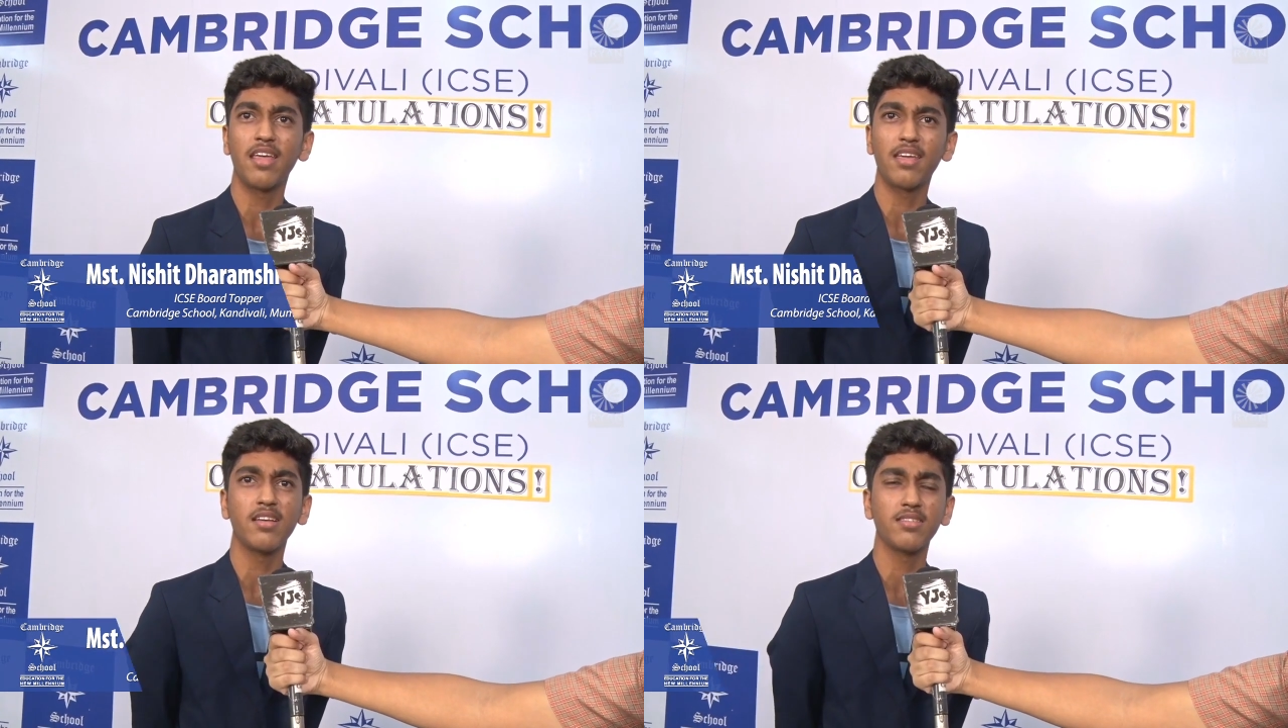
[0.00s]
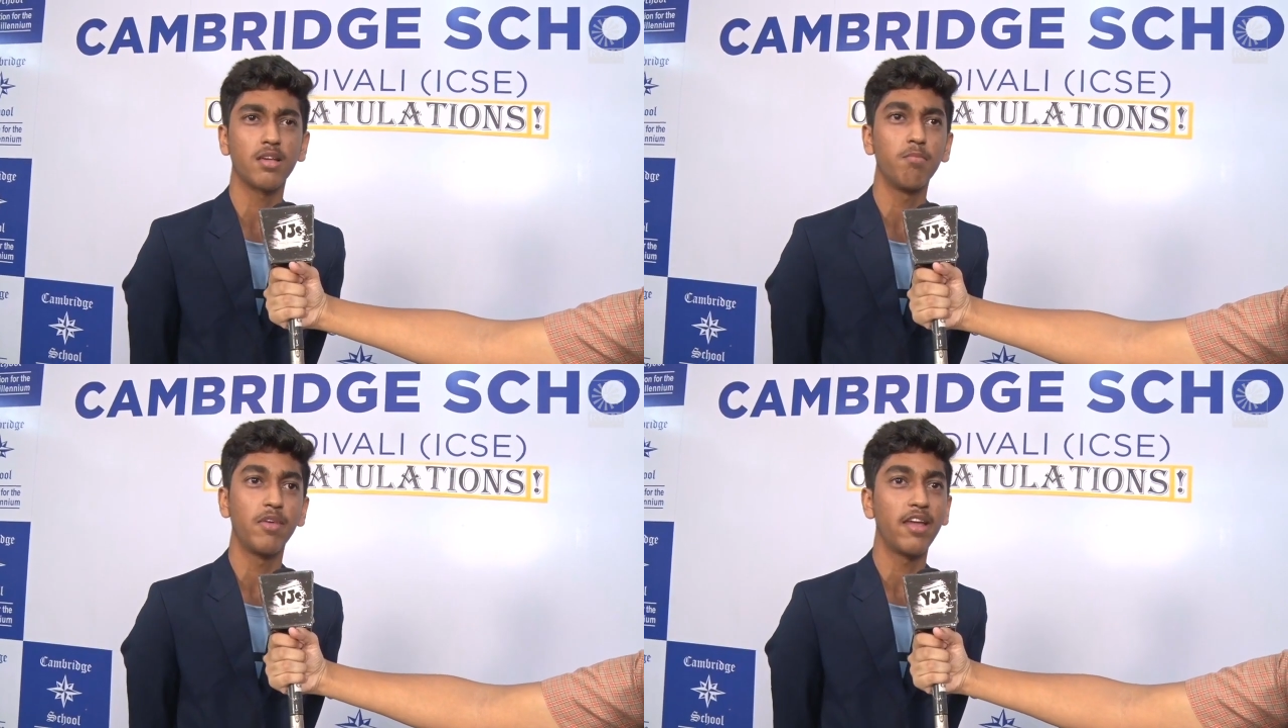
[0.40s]
taking
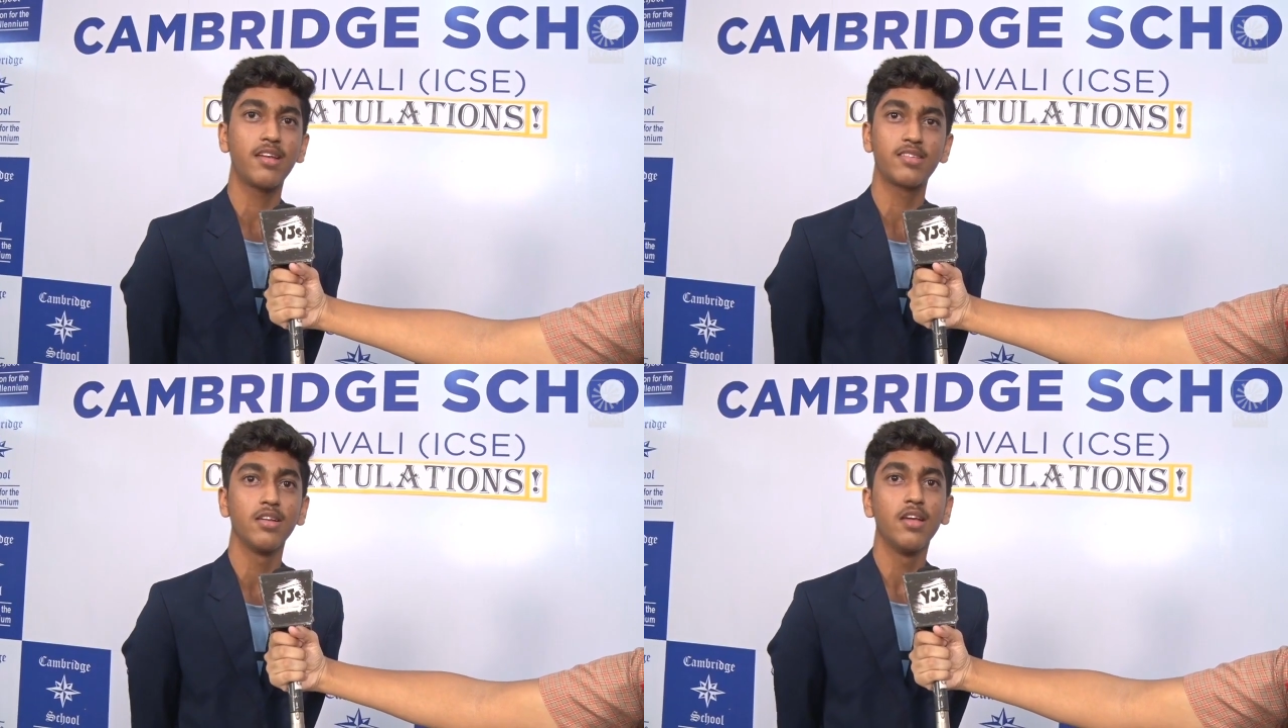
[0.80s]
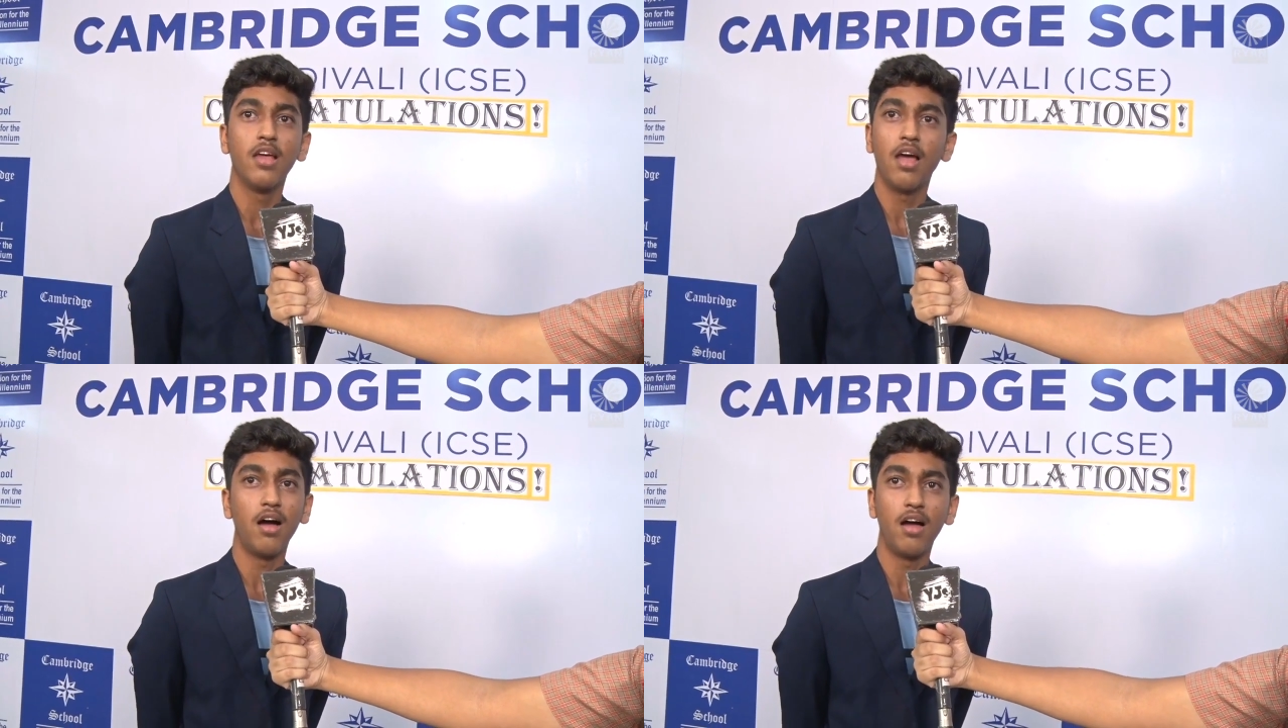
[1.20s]
some breaks,
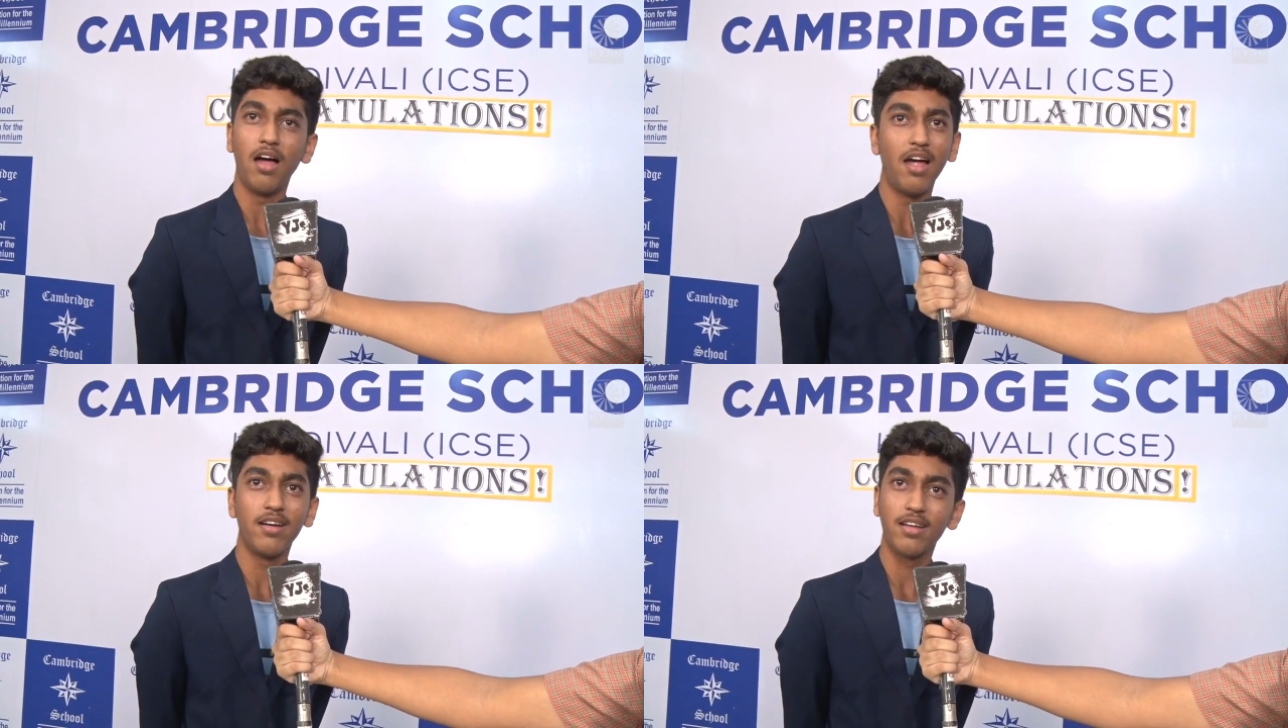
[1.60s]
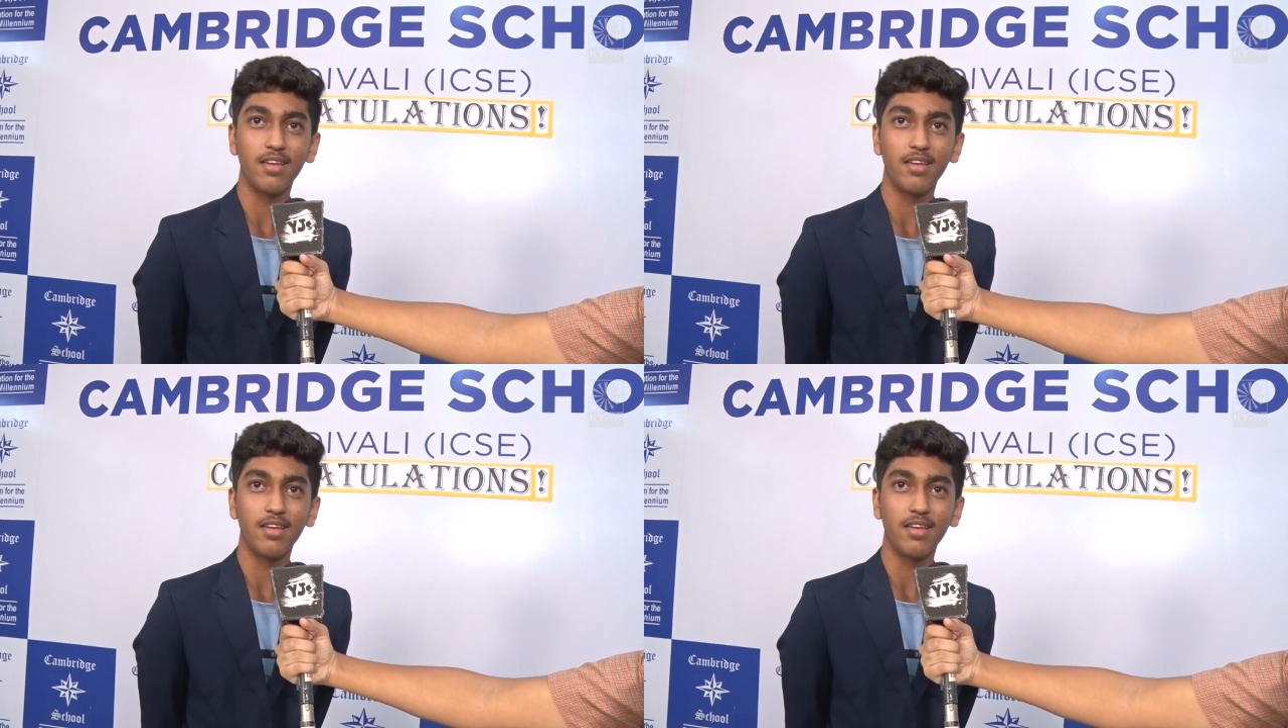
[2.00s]
and